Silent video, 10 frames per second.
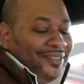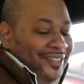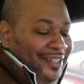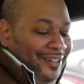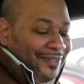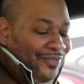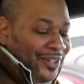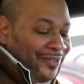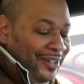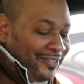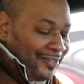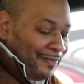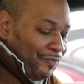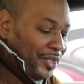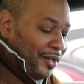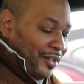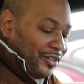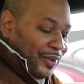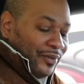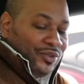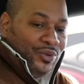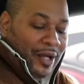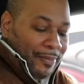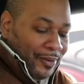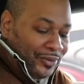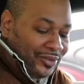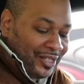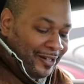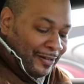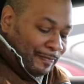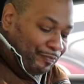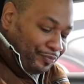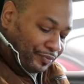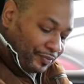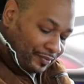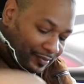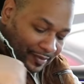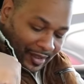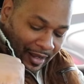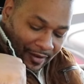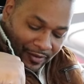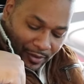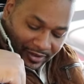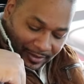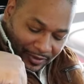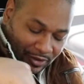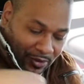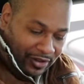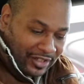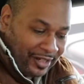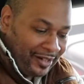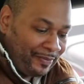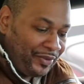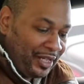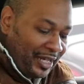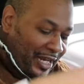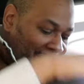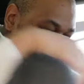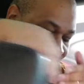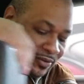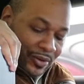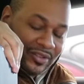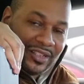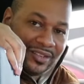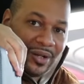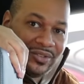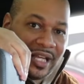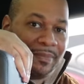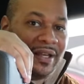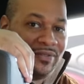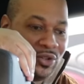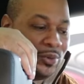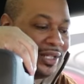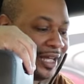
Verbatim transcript: seating configuration. So we have two cup holders here, of course some storage here, and of course this goes up if you would